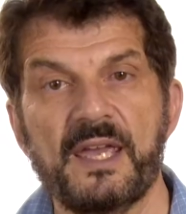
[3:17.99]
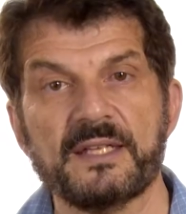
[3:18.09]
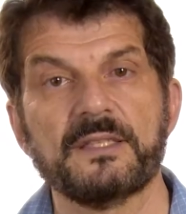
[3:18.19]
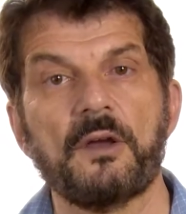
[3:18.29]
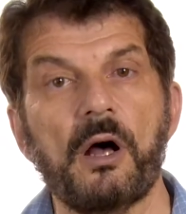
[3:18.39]

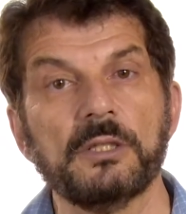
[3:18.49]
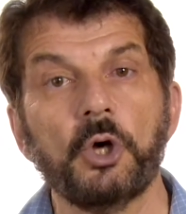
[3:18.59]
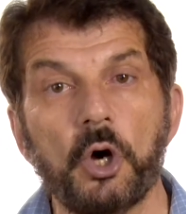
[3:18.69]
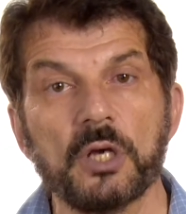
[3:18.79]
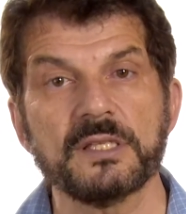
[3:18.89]
It's called
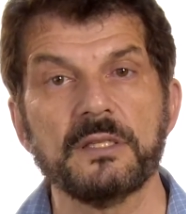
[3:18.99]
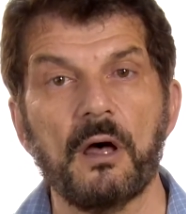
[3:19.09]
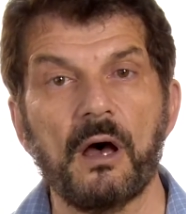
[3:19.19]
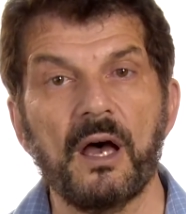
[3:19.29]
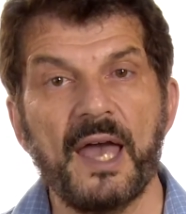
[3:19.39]
Hooke's
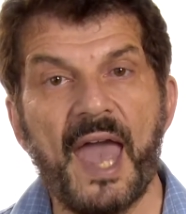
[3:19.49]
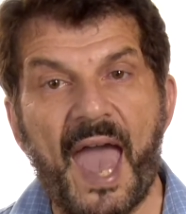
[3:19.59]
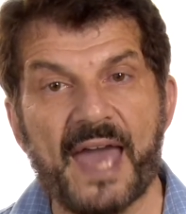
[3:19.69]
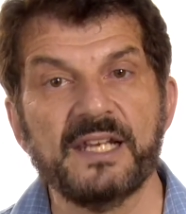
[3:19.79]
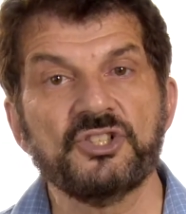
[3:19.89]
law,
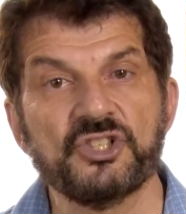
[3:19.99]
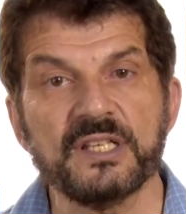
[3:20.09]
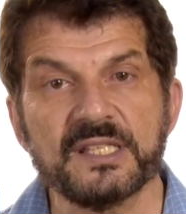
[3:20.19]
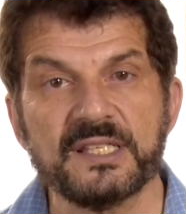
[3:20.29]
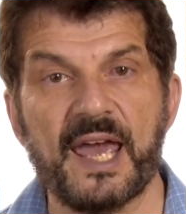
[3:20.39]
and it
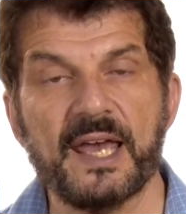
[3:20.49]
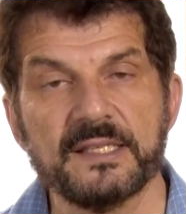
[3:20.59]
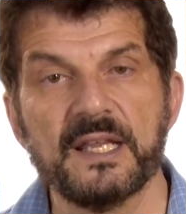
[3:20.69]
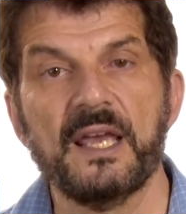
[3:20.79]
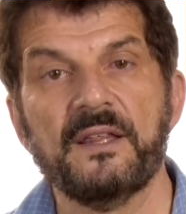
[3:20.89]
just
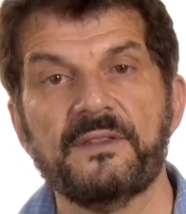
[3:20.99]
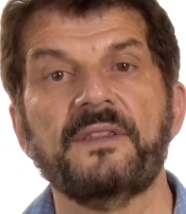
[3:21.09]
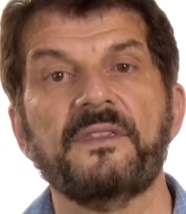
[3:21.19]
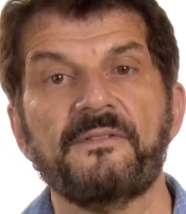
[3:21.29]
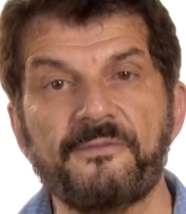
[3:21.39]
says
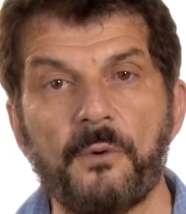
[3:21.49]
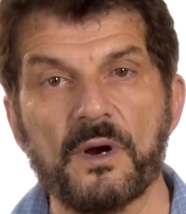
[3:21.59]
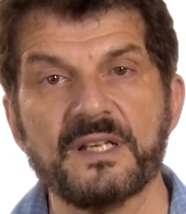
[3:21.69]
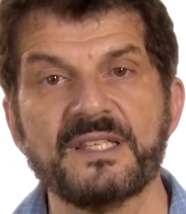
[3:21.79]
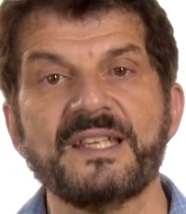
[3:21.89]
that the
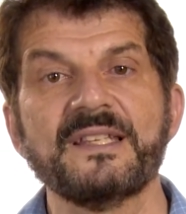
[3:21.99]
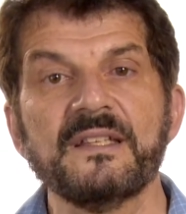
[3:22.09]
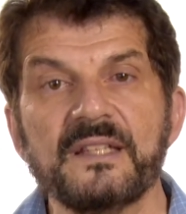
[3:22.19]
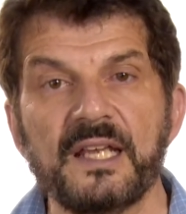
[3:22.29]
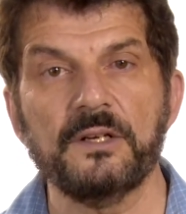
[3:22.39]
force is
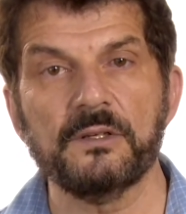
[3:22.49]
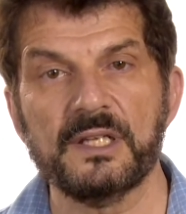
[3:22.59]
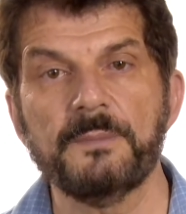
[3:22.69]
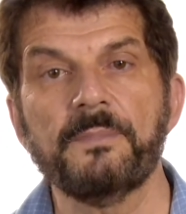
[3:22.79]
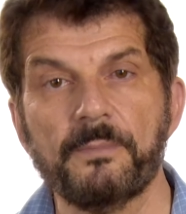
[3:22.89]

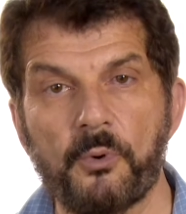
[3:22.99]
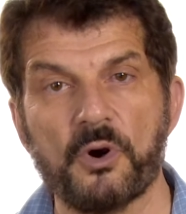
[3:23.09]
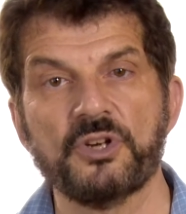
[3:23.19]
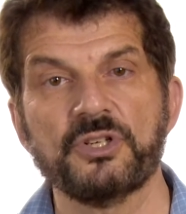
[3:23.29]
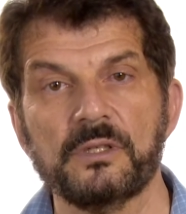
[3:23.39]
linearly
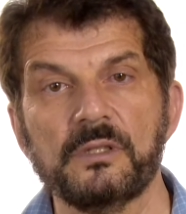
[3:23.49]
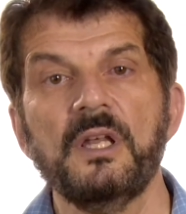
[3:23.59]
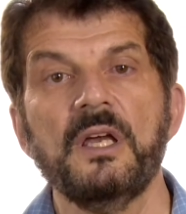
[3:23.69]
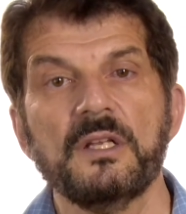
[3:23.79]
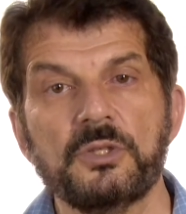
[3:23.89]
proportional
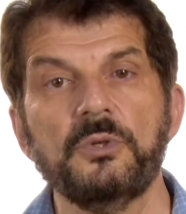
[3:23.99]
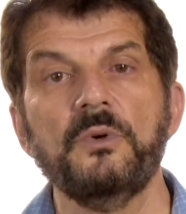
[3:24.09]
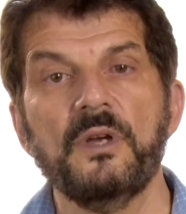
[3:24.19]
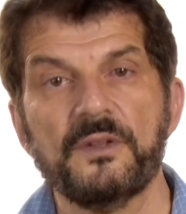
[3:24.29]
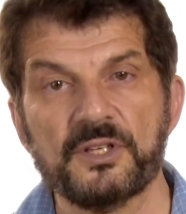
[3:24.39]

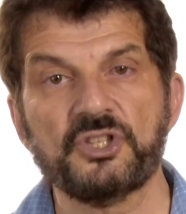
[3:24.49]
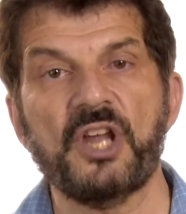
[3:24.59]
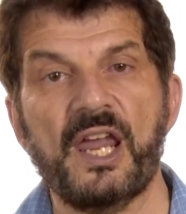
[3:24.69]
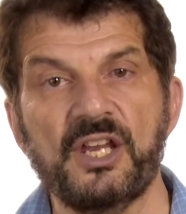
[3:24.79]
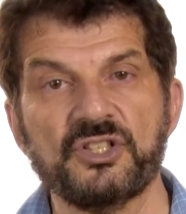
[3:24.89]
to the
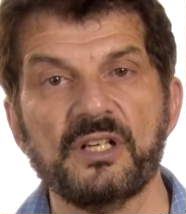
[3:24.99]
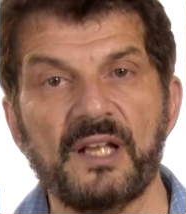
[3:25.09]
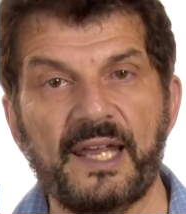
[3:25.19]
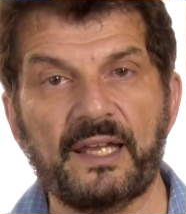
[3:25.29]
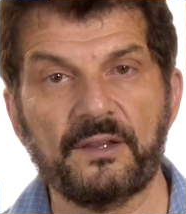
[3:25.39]
change in
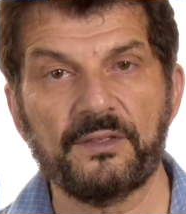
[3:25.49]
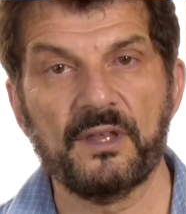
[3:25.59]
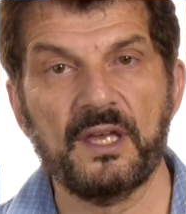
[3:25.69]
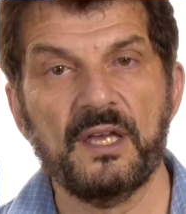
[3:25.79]
length.